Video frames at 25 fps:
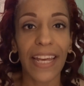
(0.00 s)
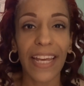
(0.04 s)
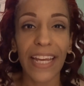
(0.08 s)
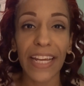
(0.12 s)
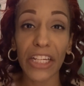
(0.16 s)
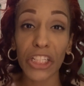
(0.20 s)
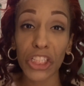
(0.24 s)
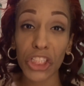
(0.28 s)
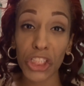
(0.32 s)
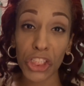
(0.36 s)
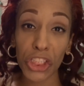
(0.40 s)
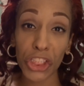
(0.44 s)

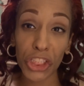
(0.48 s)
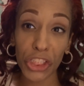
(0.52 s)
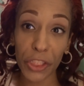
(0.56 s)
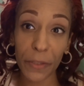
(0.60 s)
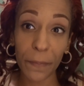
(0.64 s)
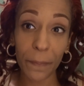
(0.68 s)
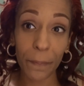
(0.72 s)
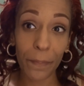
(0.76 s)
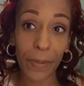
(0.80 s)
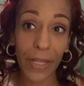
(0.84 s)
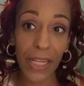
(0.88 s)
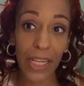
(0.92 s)
it
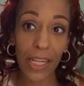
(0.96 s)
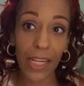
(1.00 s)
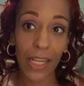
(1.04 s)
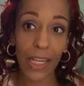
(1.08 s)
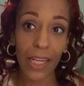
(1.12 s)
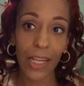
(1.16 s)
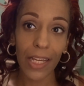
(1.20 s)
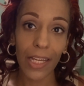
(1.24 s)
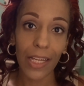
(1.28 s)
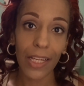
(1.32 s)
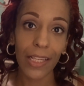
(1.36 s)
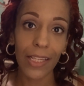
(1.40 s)
should
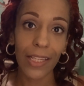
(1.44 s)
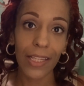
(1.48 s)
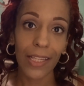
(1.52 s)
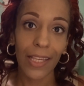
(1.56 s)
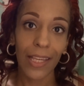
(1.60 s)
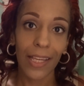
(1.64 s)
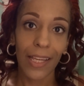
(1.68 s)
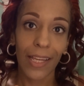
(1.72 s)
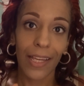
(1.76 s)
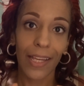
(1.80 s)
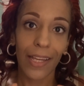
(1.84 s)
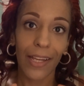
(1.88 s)
be
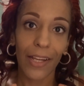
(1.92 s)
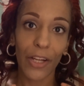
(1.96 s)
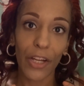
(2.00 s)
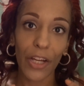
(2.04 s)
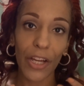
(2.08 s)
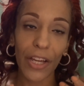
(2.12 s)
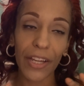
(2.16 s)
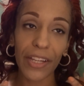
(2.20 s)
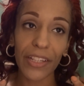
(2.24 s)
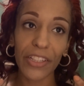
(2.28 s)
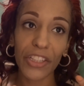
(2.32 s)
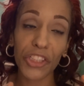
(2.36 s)

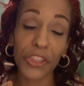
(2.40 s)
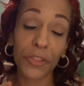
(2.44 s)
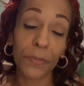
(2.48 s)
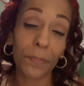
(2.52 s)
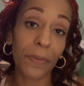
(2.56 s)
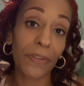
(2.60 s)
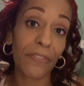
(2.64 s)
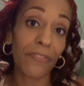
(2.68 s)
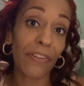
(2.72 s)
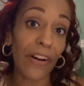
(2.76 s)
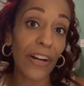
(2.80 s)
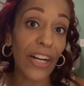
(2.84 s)

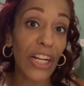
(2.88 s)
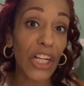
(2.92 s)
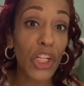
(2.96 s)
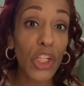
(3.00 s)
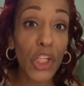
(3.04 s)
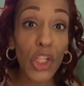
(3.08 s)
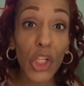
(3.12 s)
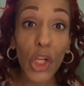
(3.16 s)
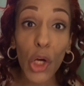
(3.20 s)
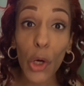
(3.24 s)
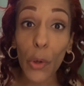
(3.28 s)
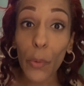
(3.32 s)
very
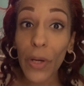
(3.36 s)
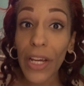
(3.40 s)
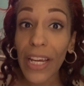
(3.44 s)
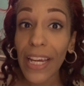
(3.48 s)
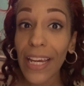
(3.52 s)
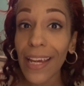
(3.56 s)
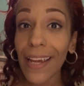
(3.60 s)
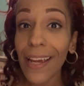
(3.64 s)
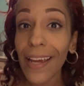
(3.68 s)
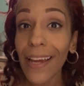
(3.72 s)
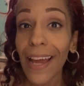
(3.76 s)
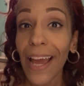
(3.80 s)

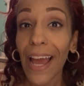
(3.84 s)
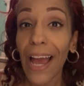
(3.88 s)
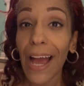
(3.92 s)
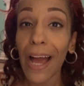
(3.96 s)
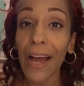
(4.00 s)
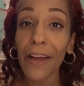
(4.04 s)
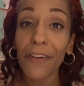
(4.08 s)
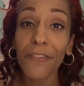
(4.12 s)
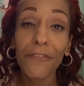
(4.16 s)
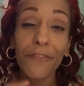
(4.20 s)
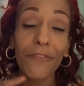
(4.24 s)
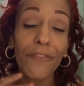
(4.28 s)
glowy
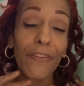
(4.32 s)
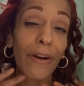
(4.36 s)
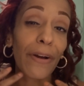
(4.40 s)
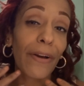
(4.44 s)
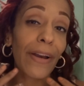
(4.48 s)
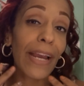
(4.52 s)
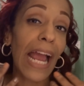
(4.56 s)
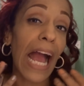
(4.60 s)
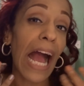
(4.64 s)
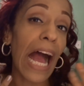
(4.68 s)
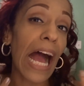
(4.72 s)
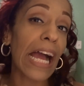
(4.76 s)
and
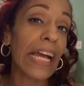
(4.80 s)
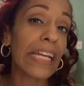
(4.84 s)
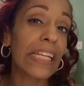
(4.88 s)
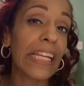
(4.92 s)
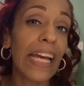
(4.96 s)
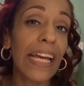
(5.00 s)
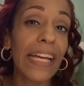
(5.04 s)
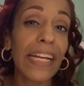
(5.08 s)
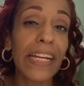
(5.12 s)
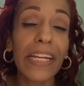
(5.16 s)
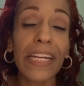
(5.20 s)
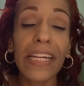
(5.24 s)
very
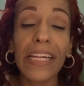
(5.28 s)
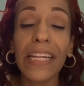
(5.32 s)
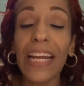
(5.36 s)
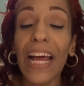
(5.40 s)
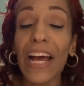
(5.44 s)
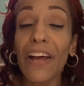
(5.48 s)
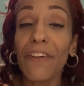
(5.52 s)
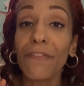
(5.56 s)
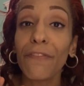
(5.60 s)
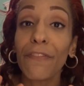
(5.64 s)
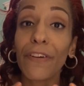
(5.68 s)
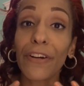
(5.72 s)
highlighted
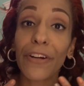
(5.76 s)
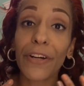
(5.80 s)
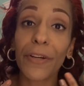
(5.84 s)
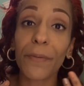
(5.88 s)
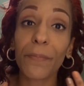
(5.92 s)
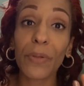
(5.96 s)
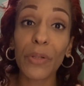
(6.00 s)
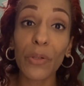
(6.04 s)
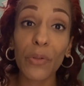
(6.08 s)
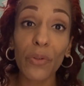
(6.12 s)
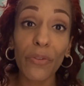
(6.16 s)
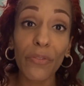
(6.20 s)
and very
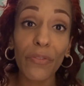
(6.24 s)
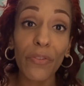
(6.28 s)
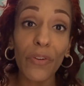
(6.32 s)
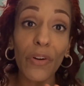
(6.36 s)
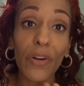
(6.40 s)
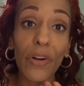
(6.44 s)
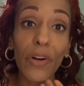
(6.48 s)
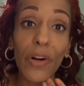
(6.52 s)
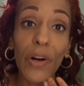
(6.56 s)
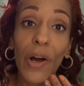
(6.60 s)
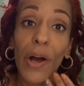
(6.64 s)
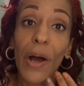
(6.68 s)

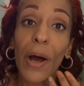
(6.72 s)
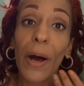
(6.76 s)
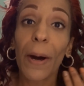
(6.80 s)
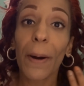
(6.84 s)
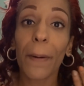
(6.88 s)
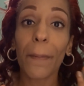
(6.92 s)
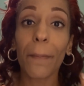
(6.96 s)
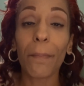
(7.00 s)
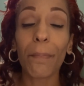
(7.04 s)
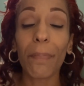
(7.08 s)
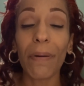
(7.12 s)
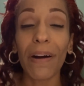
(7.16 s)
beautiful,
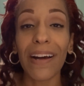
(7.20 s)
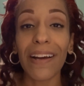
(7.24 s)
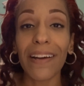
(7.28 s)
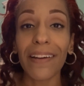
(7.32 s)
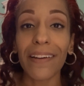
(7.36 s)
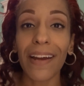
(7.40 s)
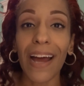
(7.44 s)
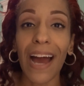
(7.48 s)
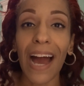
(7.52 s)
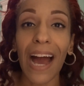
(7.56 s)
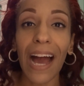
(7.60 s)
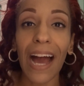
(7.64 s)

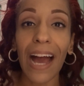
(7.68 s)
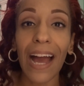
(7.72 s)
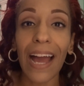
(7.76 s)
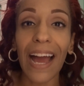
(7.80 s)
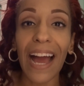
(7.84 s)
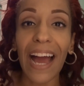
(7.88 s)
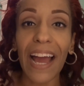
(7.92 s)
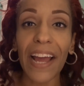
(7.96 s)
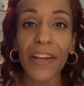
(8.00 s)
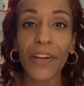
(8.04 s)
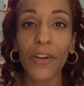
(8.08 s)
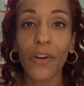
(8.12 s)
but
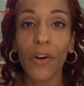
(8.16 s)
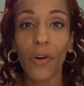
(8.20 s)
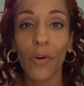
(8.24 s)
I